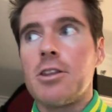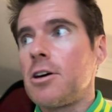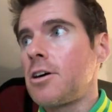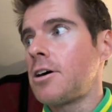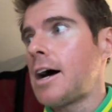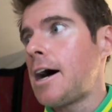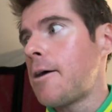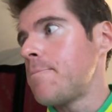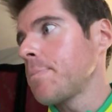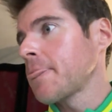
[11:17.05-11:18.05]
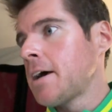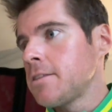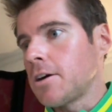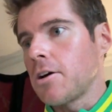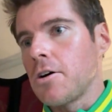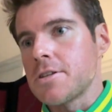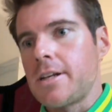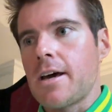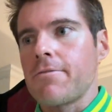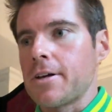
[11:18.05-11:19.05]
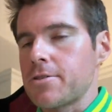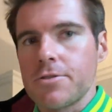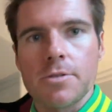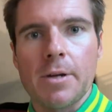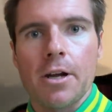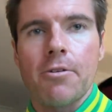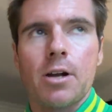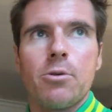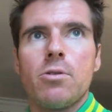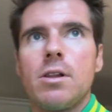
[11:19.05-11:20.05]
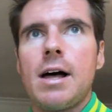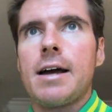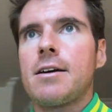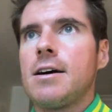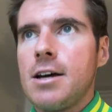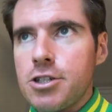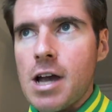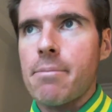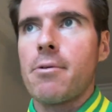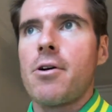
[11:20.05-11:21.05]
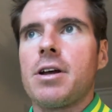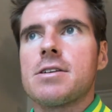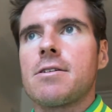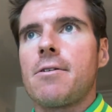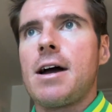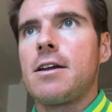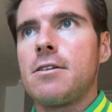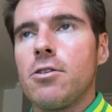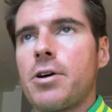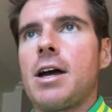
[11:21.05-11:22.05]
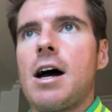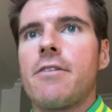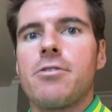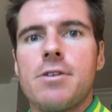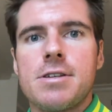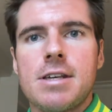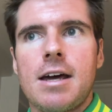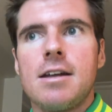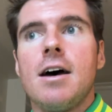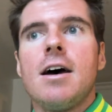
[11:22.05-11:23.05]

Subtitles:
The girls at Netflix, who have just been incredible and like chaperoning us around and looking after us, said,